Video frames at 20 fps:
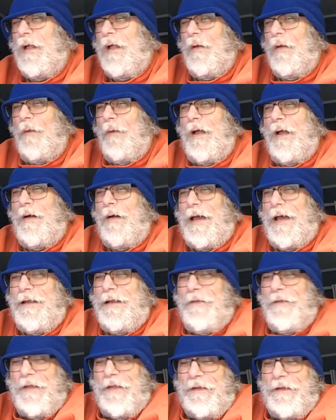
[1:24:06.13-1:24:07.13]
Well, I
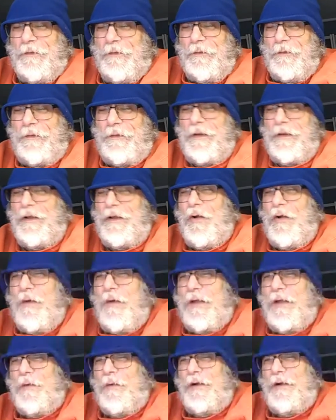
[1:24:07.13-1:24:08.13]
didn't think this was going to go
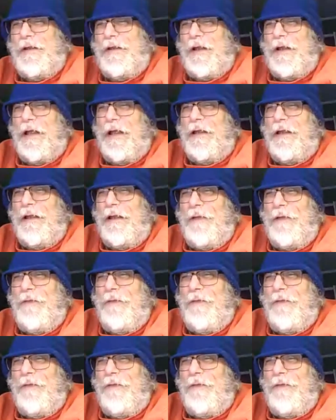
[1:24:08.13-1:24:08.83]
anywhere tonight. I, th-